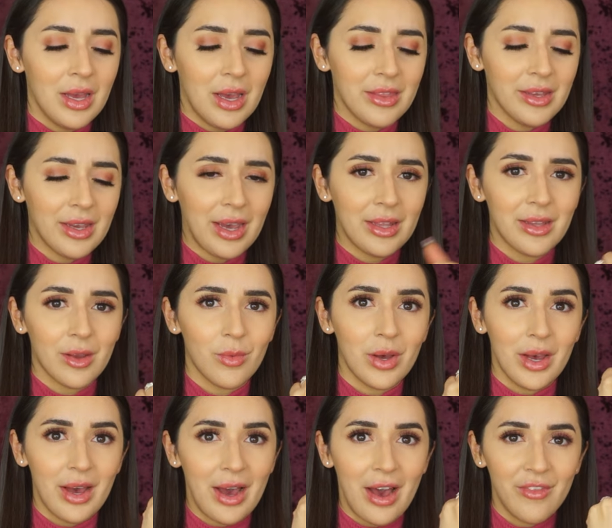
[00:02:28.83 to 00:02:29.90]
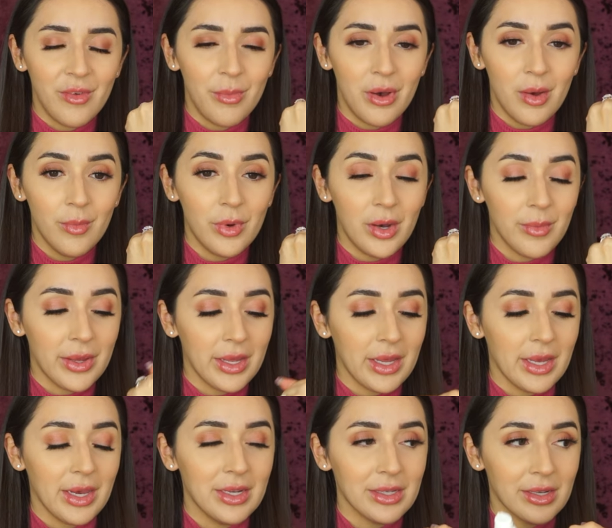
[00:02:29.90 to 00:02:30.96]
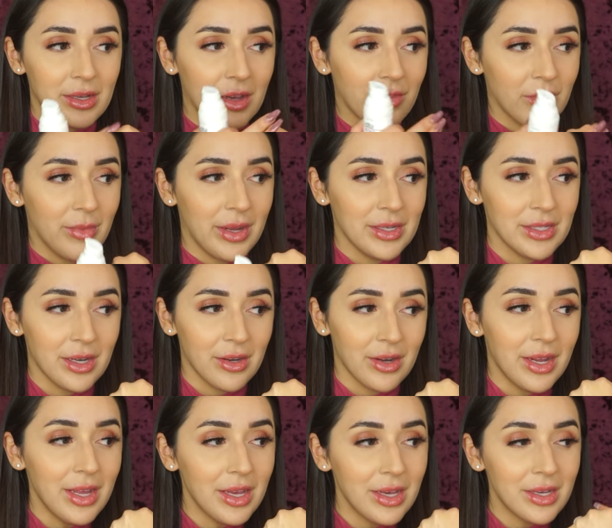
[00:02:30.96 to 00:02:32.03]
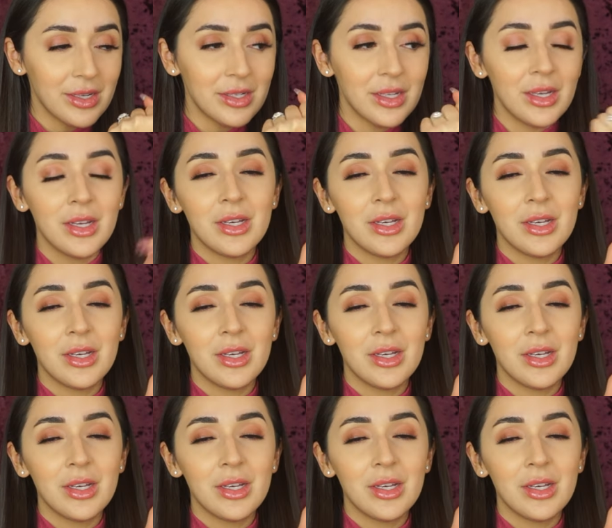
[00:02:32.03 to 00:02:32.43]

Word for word: I think I had like what half a pump on my hand and it covered my entire hand